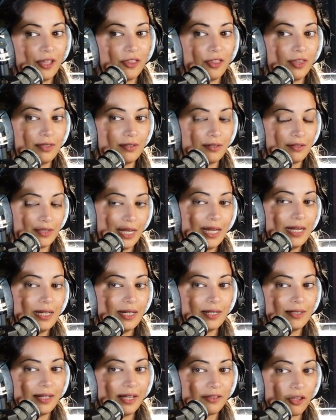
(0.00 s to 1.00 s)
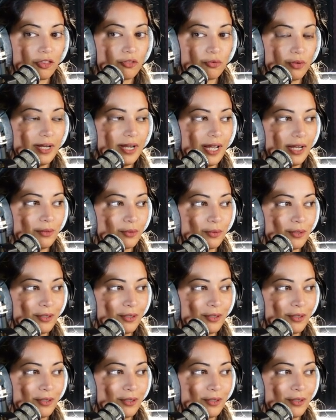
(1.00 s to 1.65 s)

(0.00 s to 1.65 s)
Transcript: That, well, dating, we, like we three day rule.